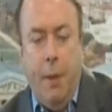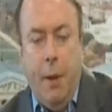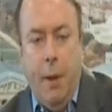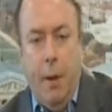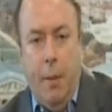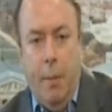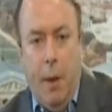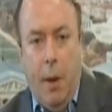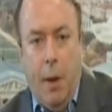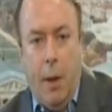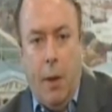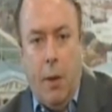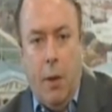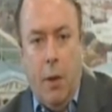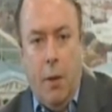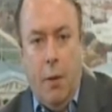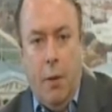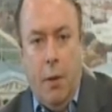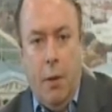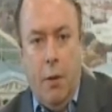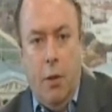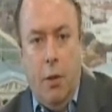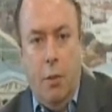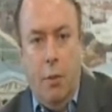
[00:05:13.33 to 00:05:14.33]
in America
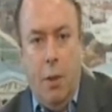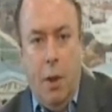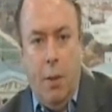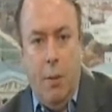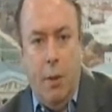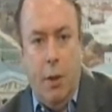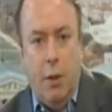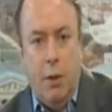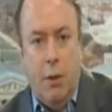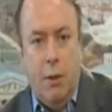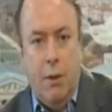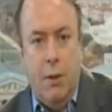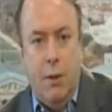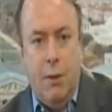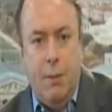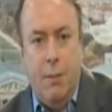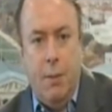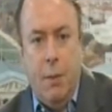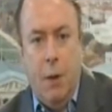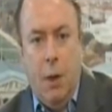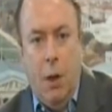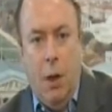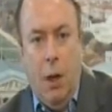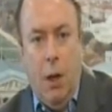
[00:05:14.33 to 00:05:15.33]
than the Republicans
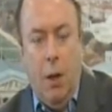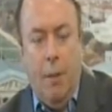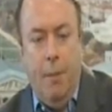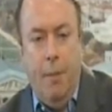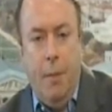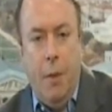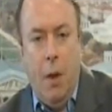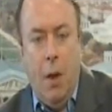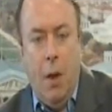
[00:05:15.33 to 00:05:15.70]
are.